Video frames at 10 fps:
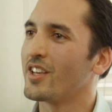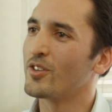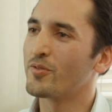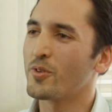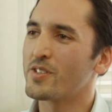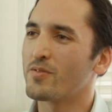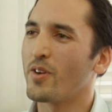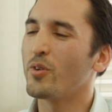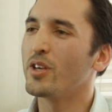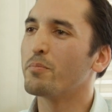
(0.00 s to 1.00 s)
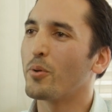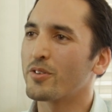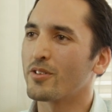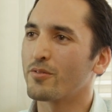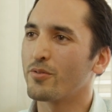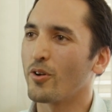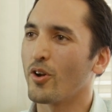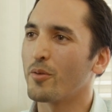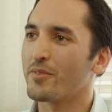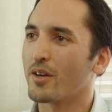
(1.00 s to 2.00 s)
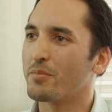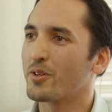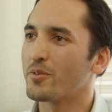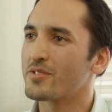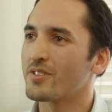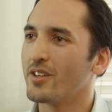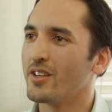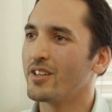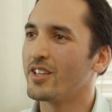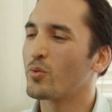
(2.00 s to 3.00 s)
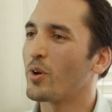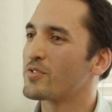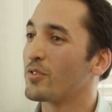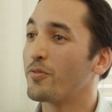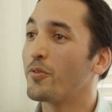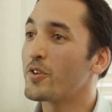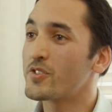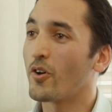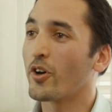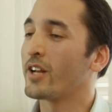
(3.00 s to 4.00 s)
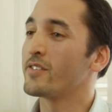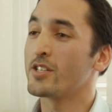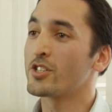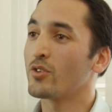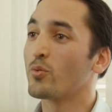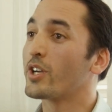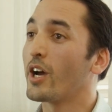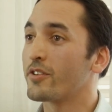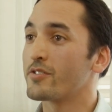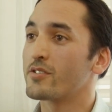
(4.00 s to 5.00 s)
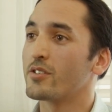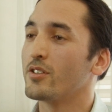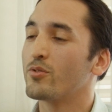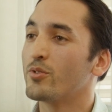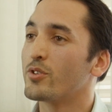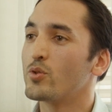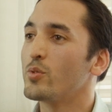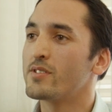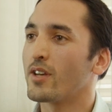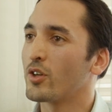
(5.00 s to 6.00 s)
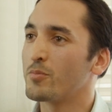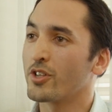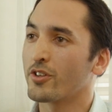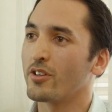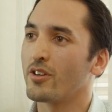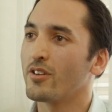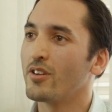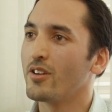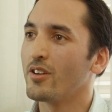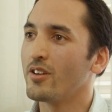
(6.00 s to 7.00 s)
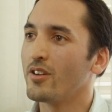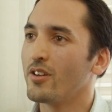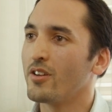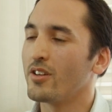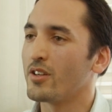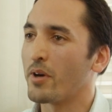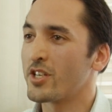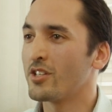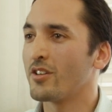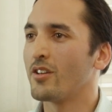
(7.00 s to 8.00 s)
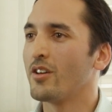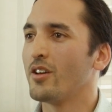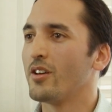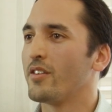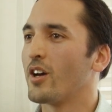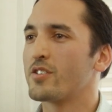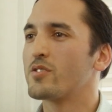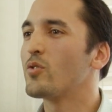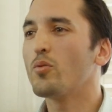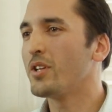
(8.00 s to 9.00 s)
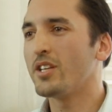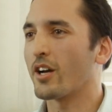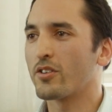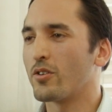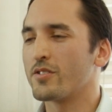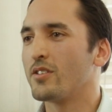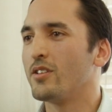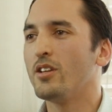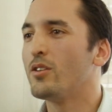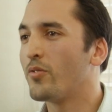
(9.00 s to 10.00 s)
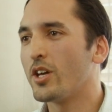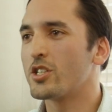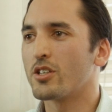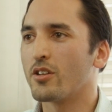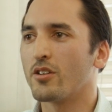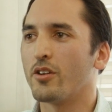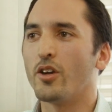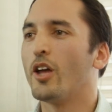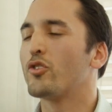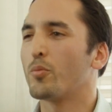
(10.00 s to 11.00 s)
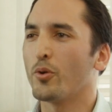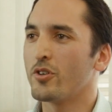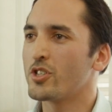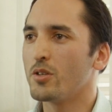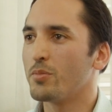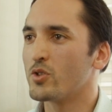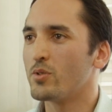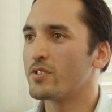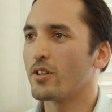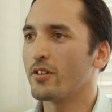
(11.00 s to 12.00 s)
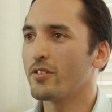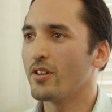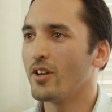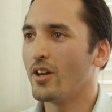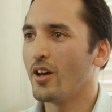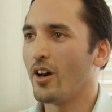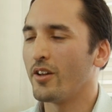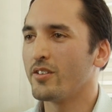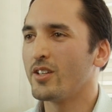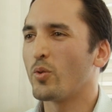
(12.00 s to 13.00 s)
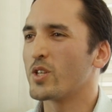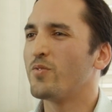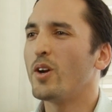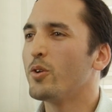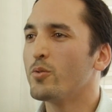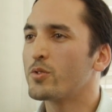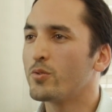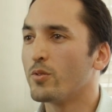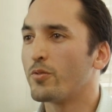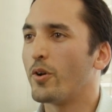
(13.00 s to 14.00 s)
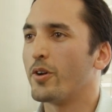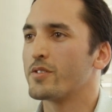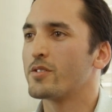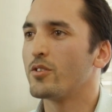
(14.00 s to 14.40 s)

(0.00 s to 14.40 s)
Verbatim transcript: Innovo is very important for Lambda because it was the first organization who guided us into the Swiss startup jungle. Imagine, there are so many actors in innovation and entrepreneurship in Switzerland, and it was very useful for us